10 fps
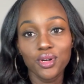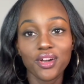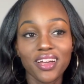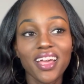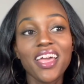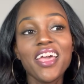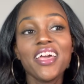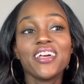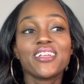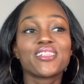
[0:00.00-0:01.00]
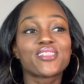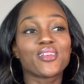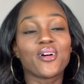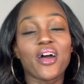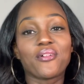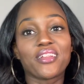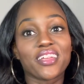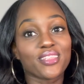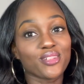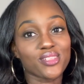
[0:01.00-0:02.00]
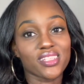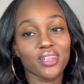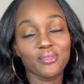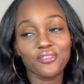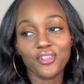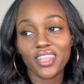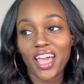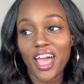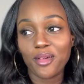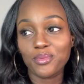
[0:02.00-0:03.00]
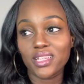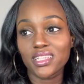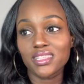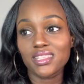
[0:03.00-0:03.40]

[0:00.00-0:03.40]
so I wanna get those done before that happens.